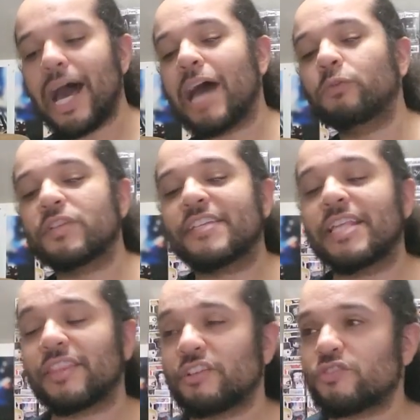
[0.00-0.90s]
I will
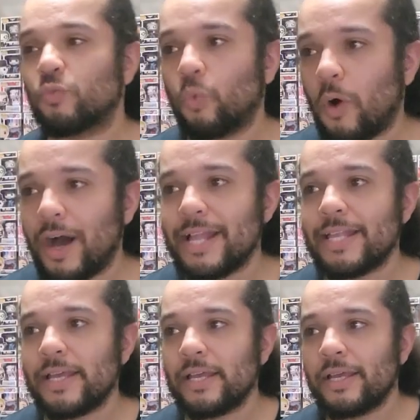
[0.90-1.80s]
say that there's
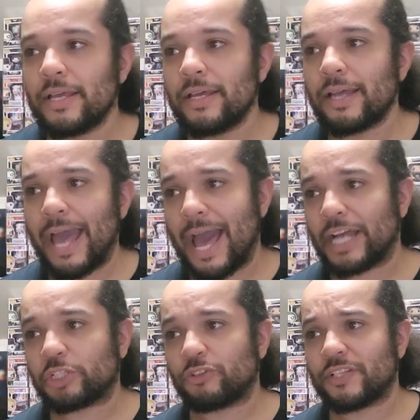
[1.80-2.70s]
one
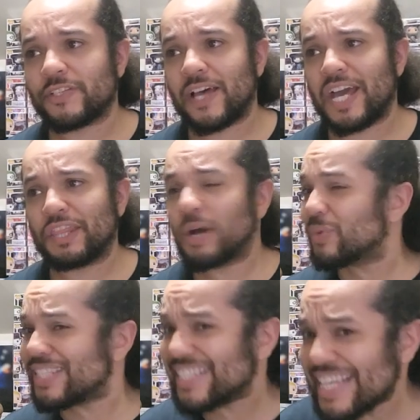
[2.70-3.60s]
actress that I
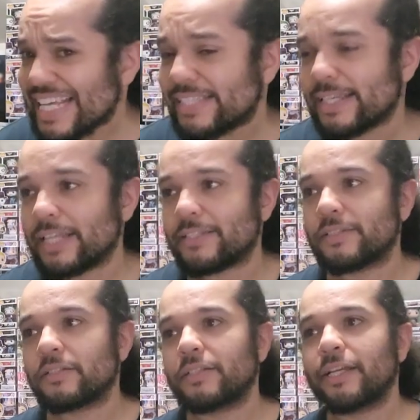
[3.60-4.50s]
thought was
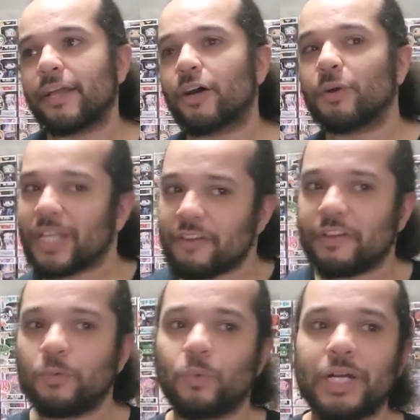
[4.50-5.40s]
decent, you know,
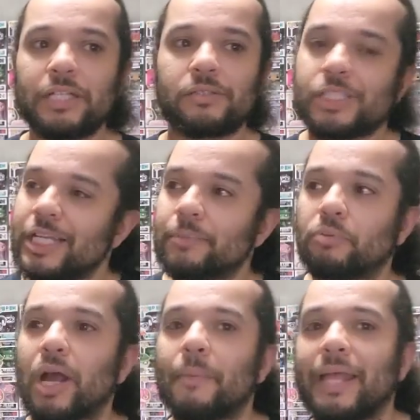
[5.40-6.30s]
given what she
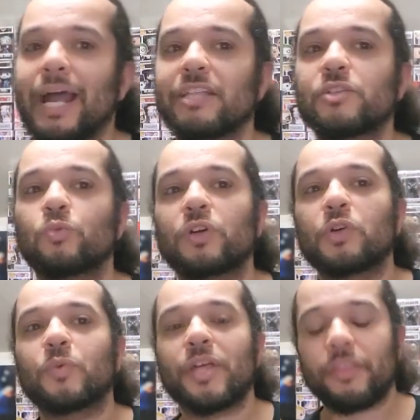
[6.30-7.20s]
probably had to
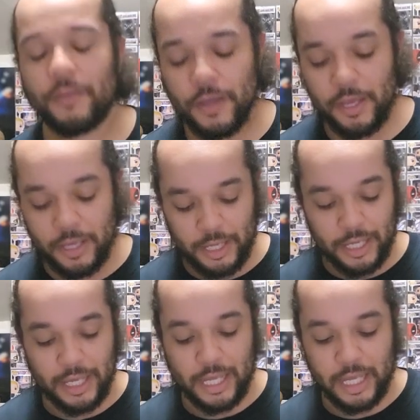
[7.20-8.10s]
work with.
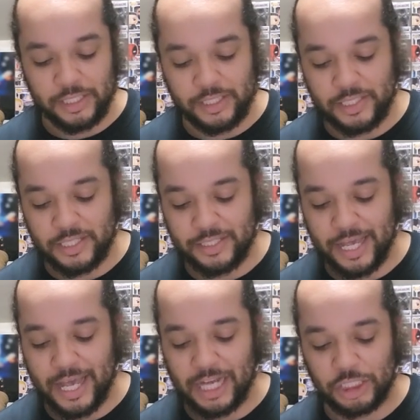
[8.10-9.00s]
It's this
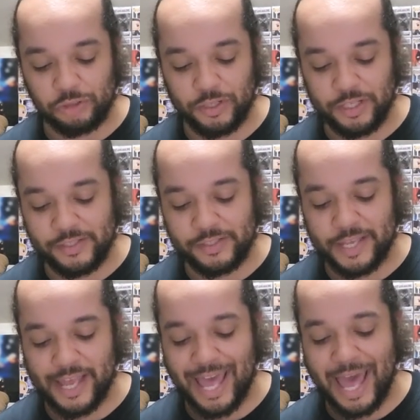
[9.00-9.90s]

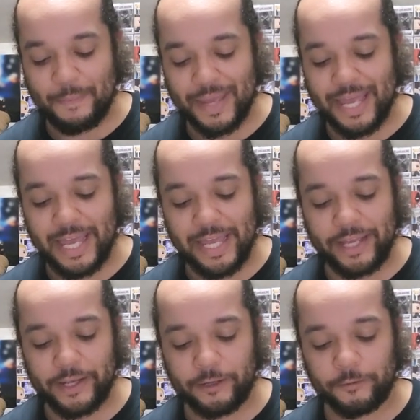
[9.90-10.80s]
actress,
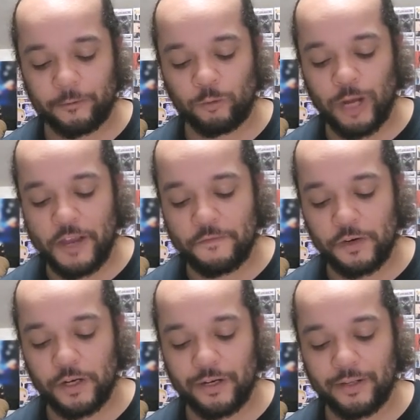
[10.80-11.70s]
Emmy
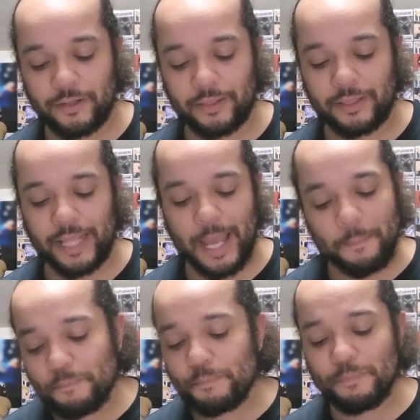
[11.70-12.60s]
Raver
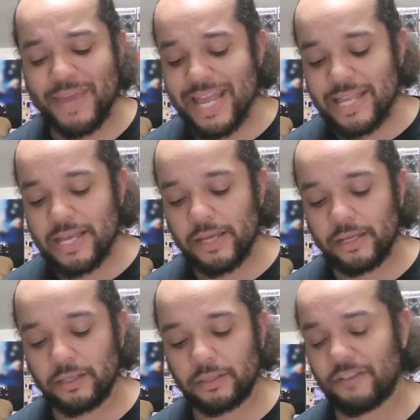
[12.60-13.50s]
Lampman,
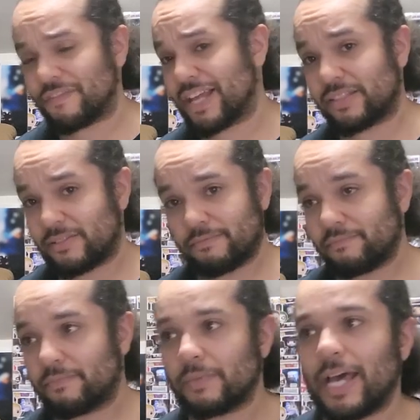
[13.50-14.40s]
if that's
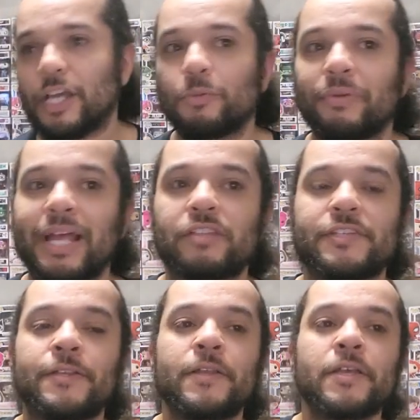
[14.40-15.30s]
how you
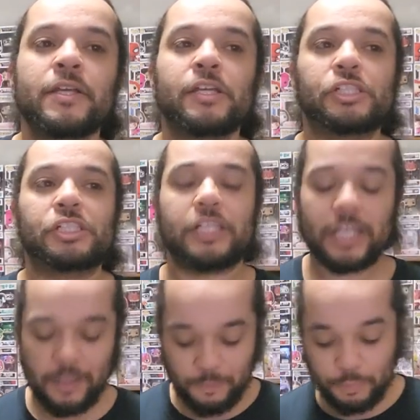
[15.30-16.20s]
pronounce it.
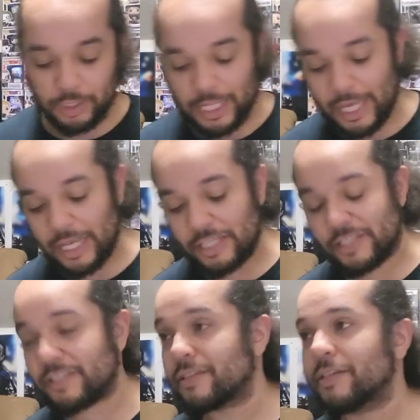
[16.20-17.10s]
She
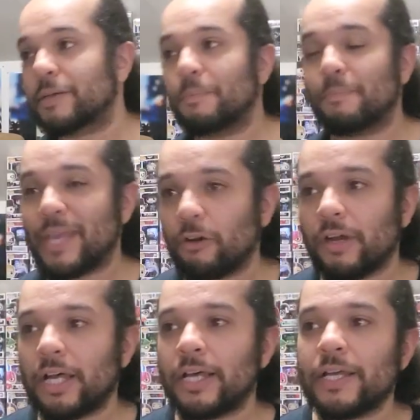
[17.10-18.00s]
plays
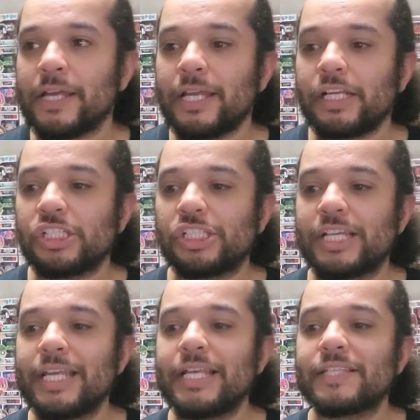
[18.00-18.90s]
Mira.
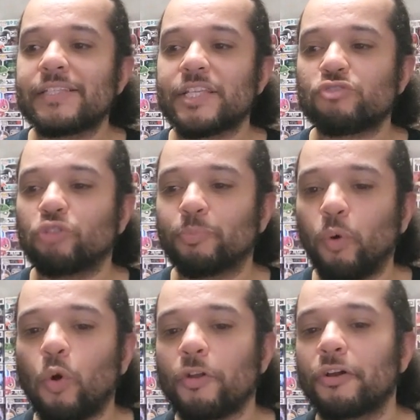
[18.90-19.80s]
She's this
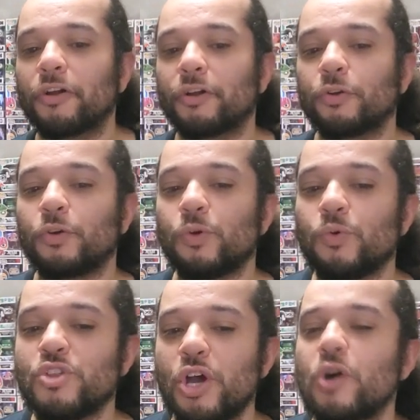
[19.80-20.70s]
reporter
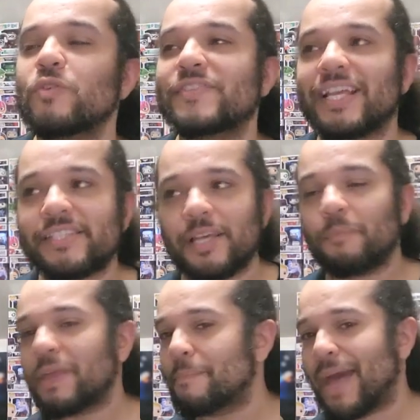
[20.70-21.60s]
who knows that
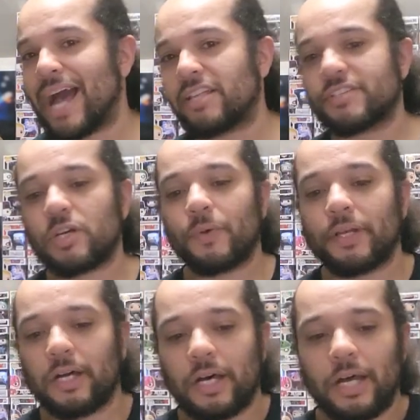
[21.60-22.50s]
something bad is
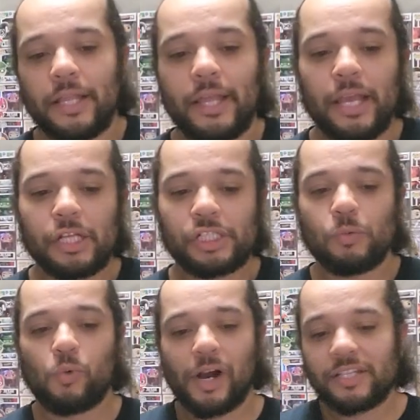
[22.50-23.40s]
going on. She
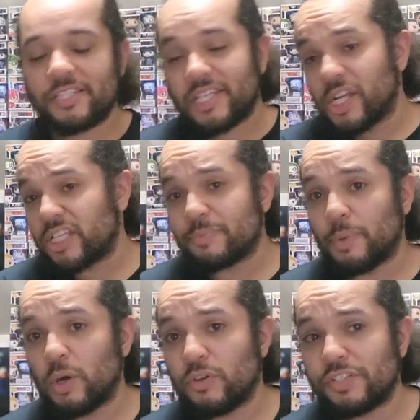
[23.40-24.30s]
wants to
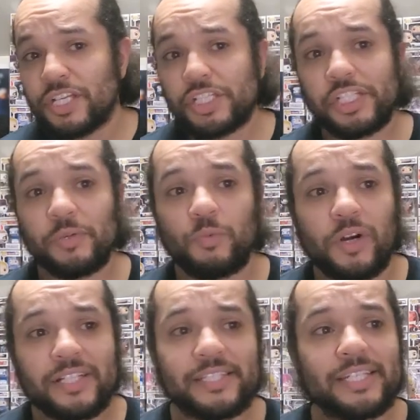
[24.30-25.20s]
expose it. She
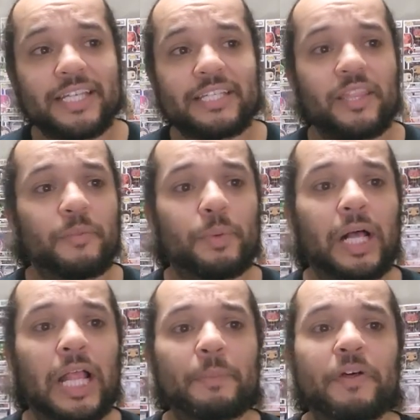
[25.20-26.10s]
wants to get to the
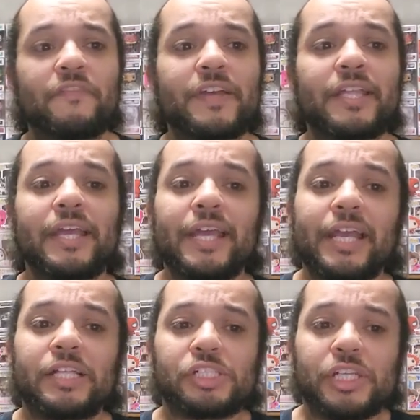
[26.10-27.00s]
bottom of it.
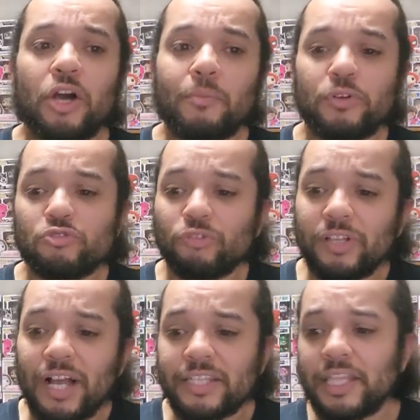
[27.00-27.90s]
And she almost
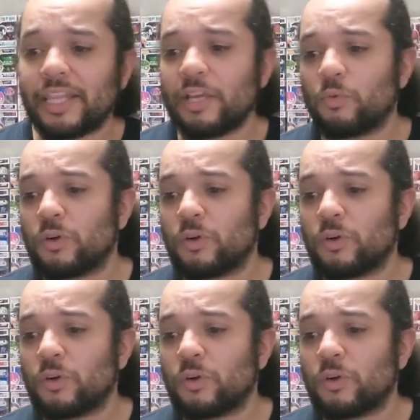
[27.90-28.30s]
reluctantly